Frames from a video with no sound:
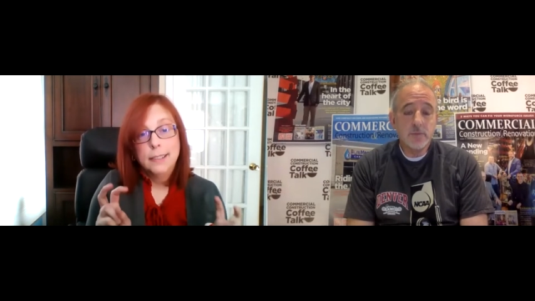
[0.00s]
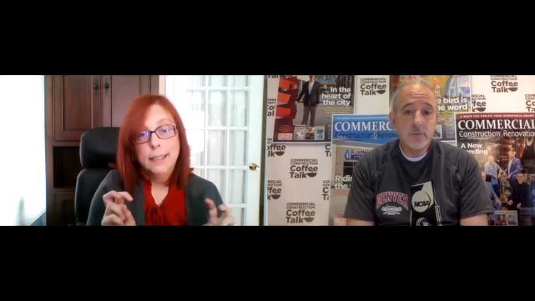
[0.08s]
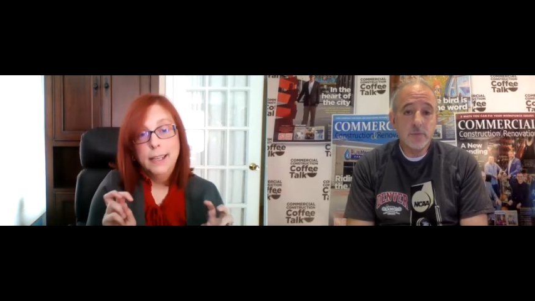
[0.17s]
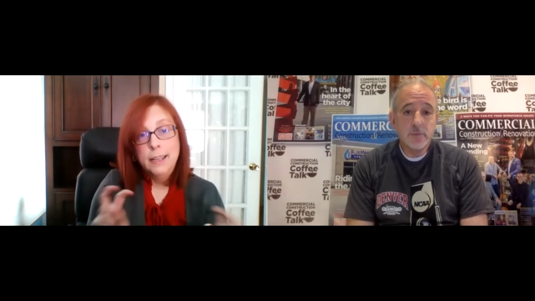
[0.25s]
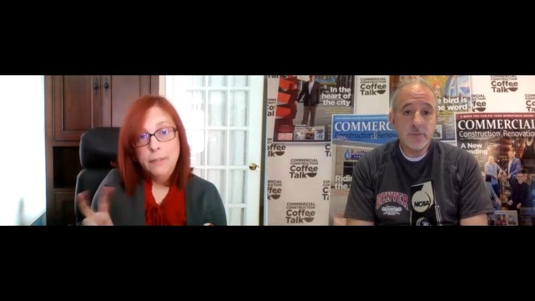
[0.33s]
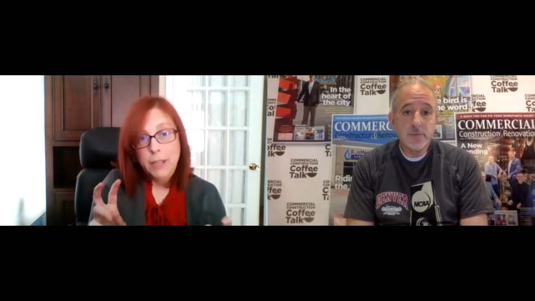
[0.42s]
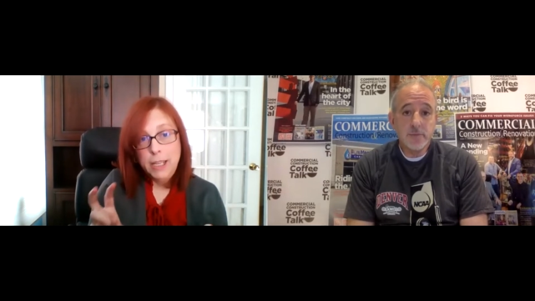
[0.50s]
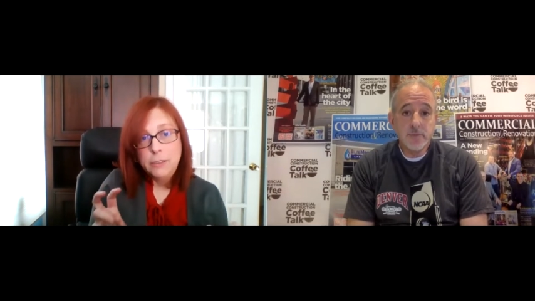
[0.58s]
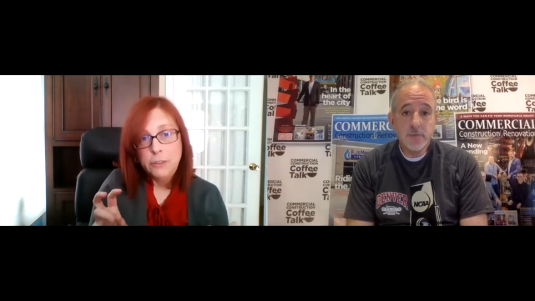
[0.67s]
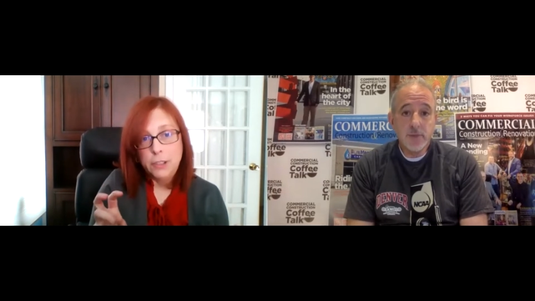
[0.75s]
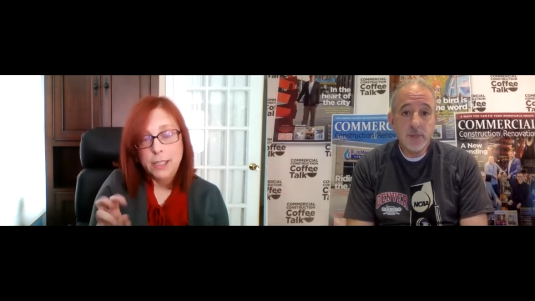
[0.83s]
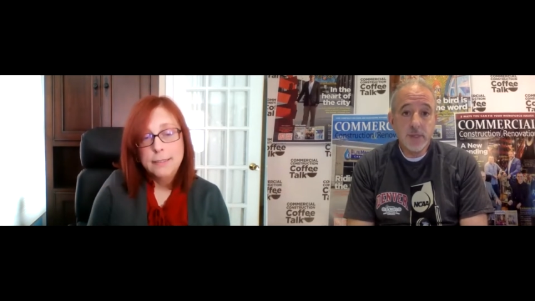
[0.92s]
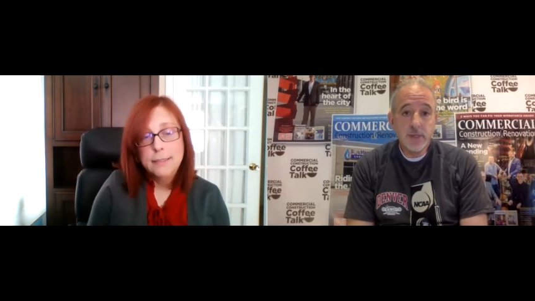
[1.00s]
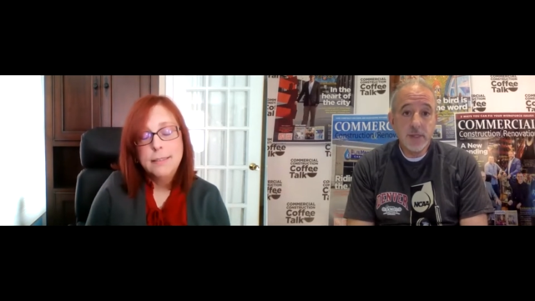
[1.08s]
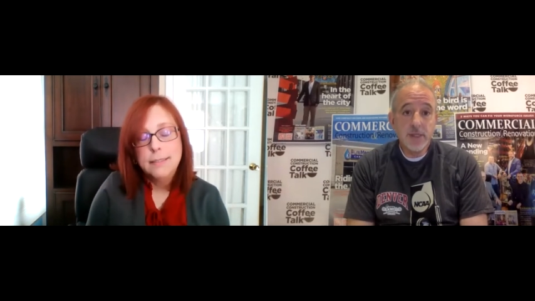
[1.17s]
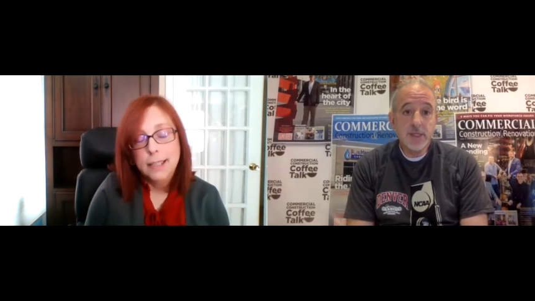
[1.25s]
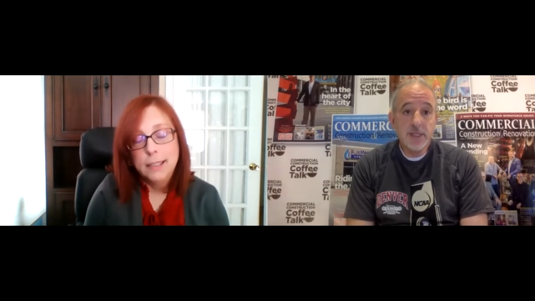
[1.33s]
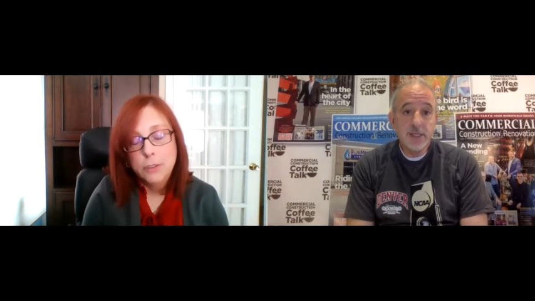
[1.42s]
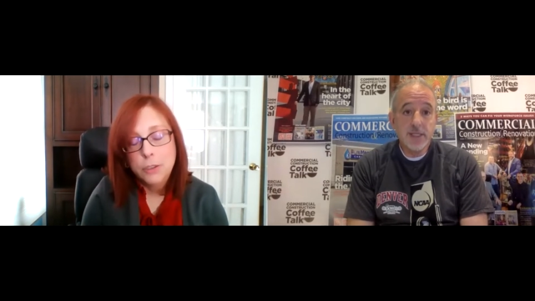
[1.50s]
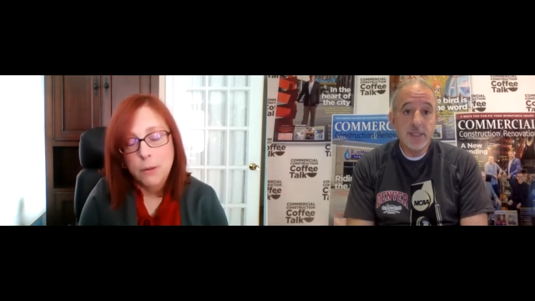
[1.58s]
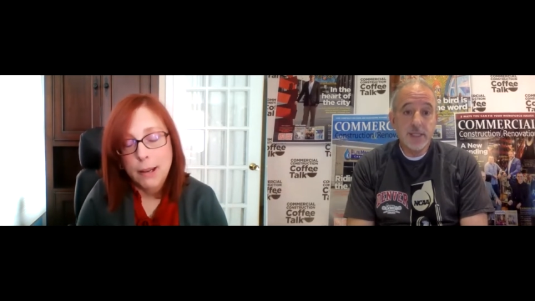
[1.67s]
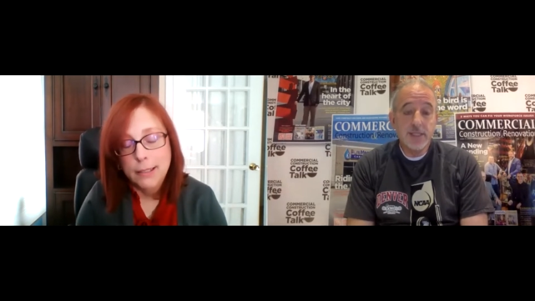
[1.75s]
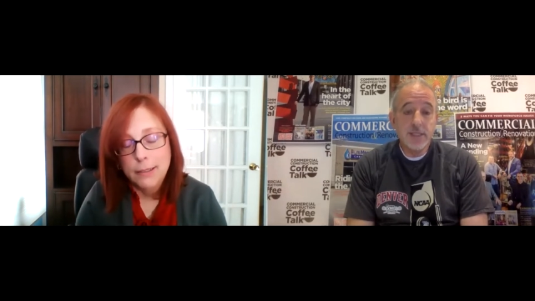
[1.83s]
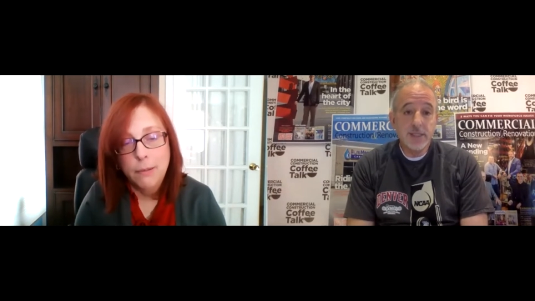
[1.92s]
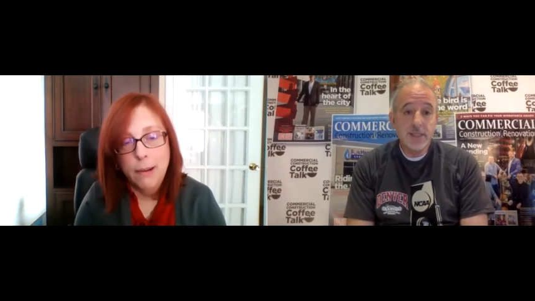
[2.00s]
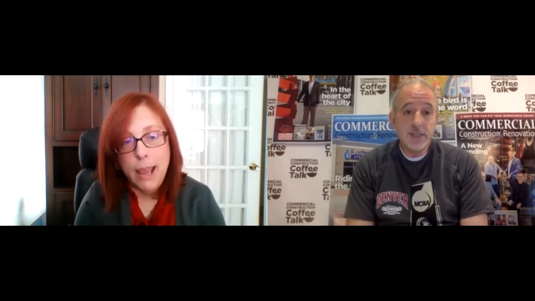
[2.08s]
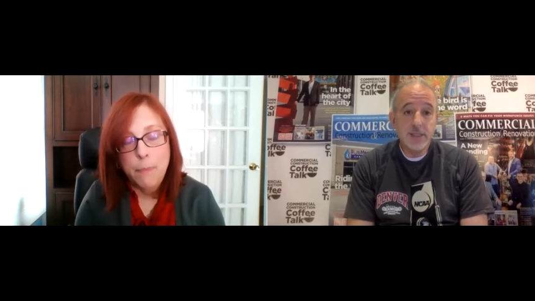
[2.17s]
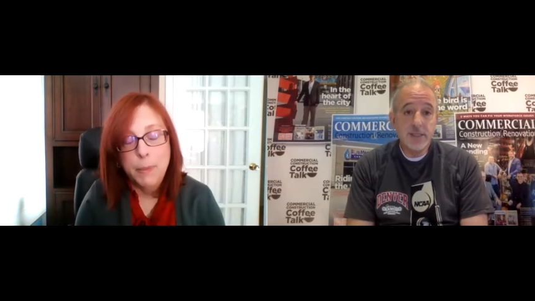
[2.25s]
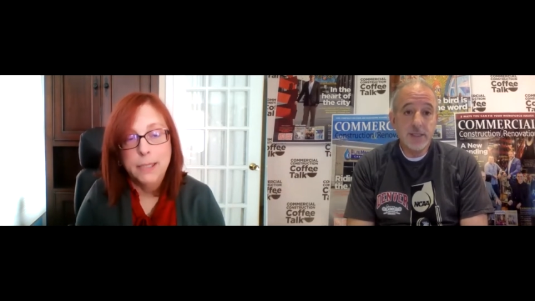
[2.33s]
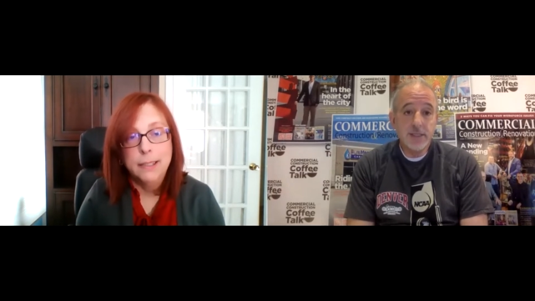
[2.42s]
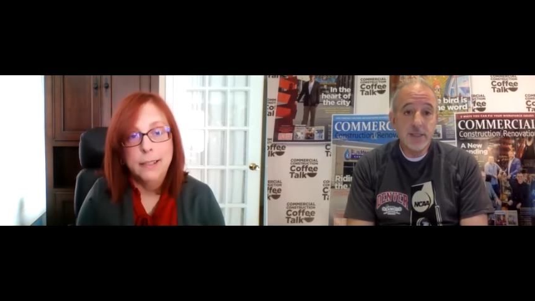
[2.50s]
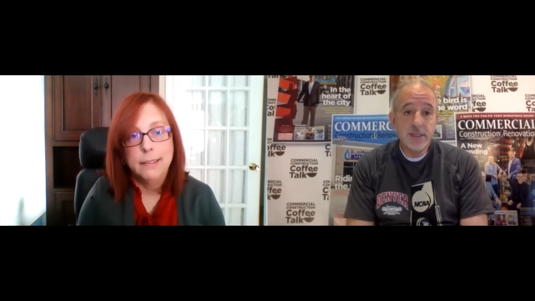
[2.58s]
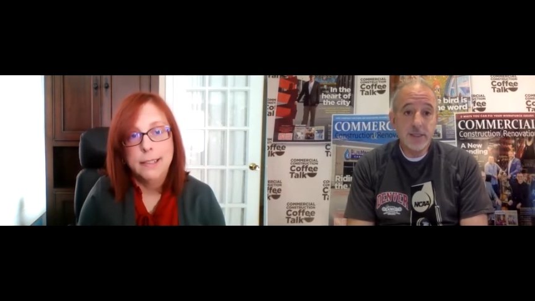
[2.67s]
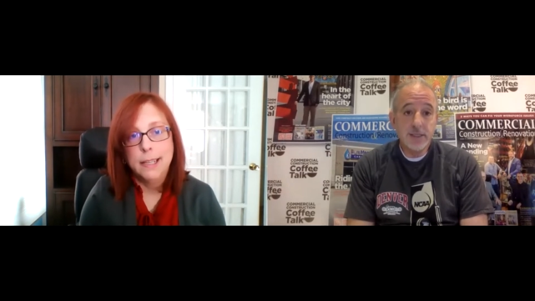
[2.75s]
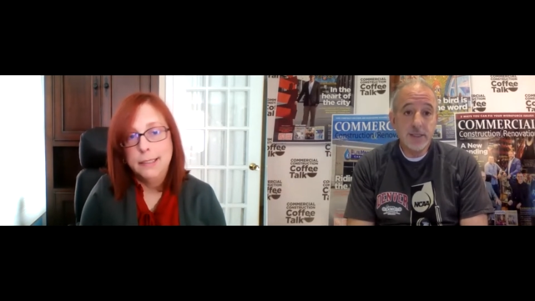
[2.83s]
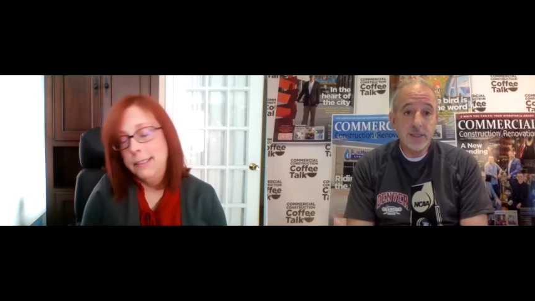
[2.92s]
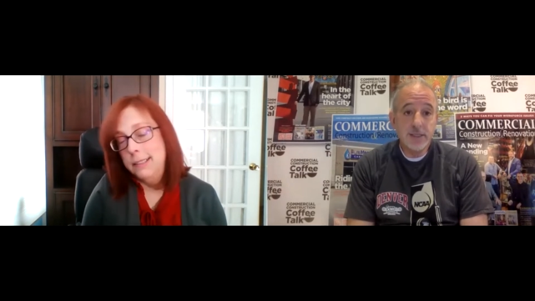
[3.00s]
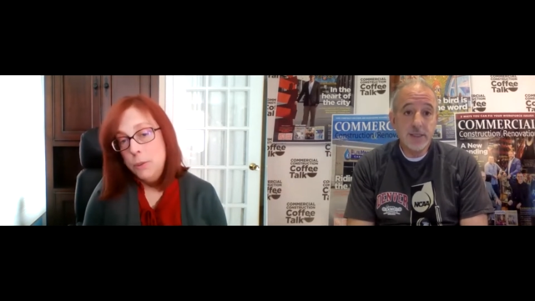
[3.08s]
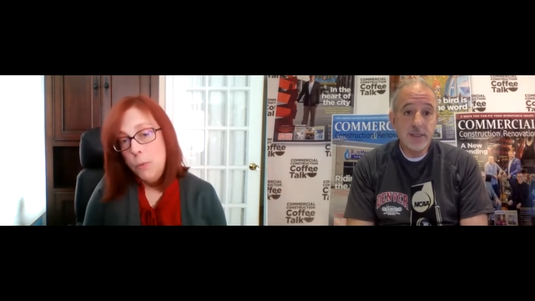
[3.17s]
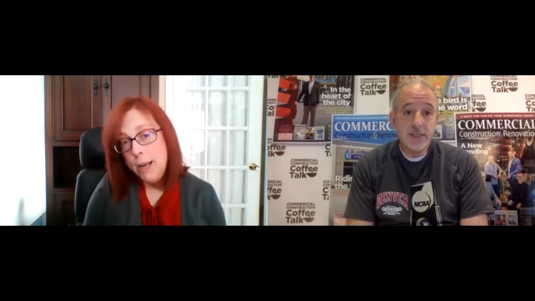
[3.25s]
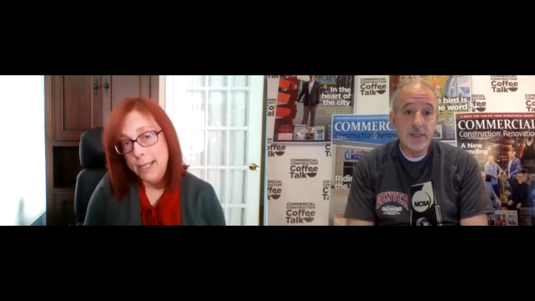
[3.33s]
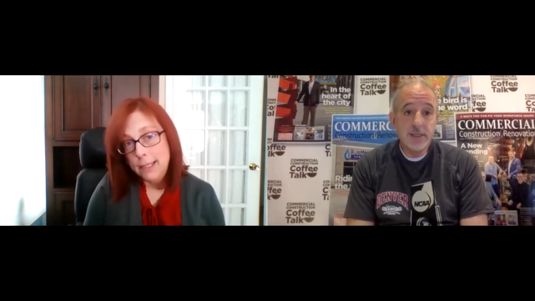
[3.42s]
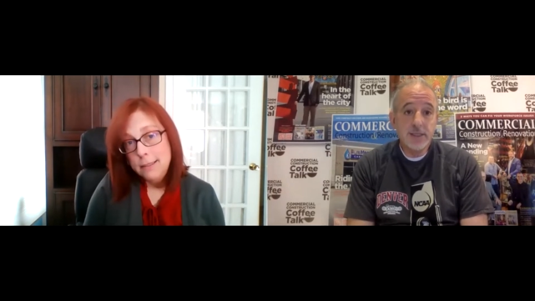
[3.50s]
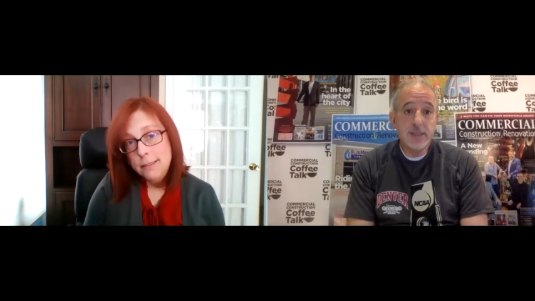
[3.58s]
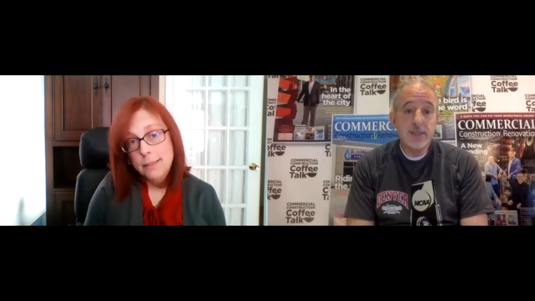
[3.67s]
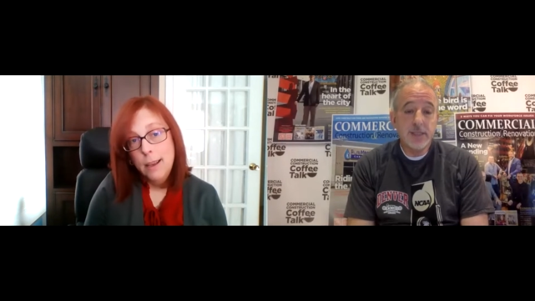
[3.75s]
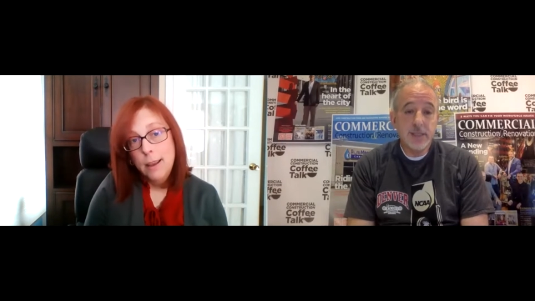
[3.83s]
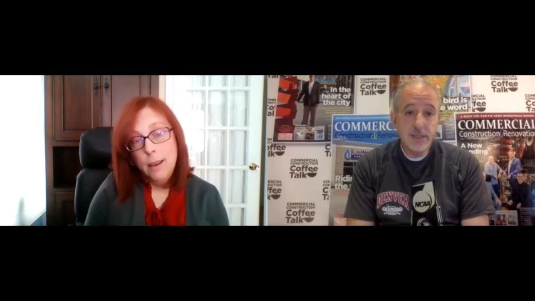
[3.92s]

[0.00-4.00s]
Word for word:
Speaker 1: innovations in terrazzo happened in the 1920s.